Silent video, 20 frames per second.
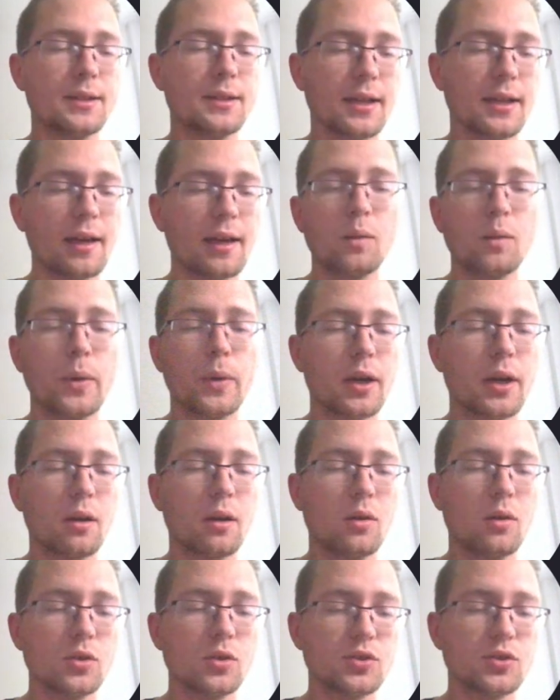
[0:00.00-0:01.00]
And again,
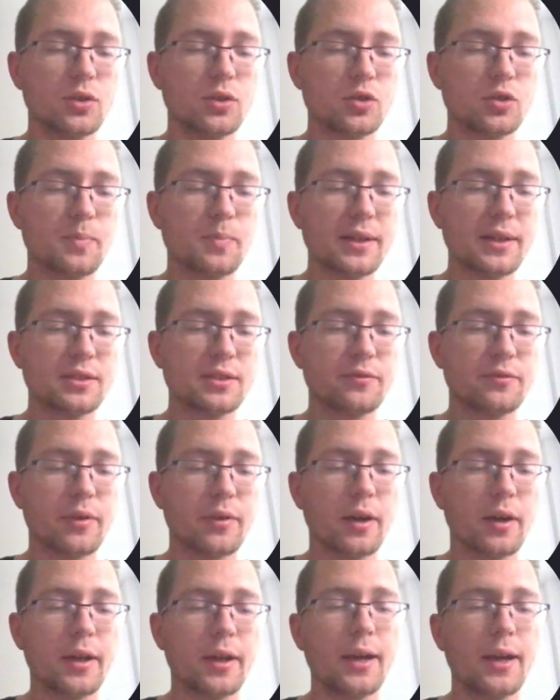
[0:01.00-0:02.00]
we can also
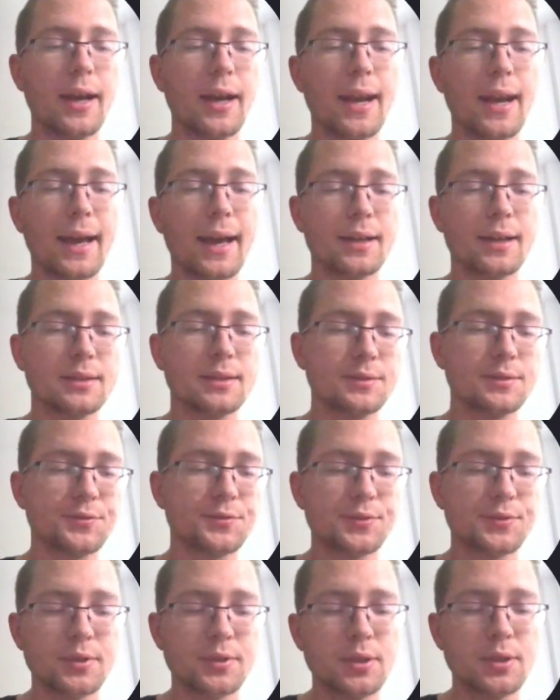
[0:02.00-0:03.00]
specify
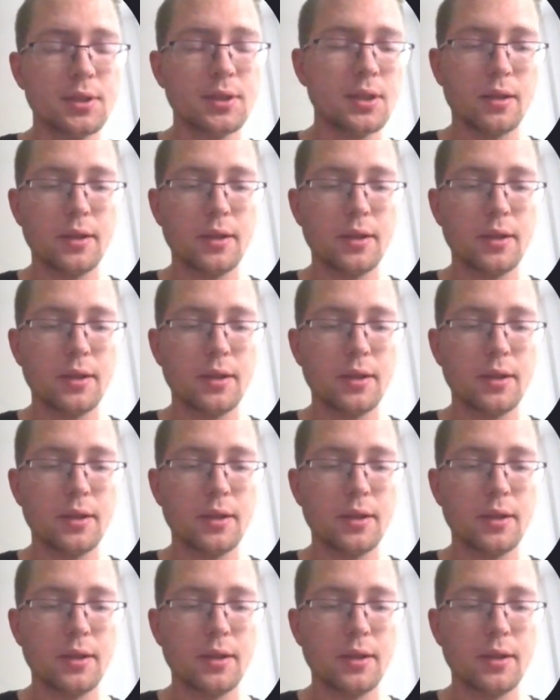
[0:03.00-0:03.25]
negative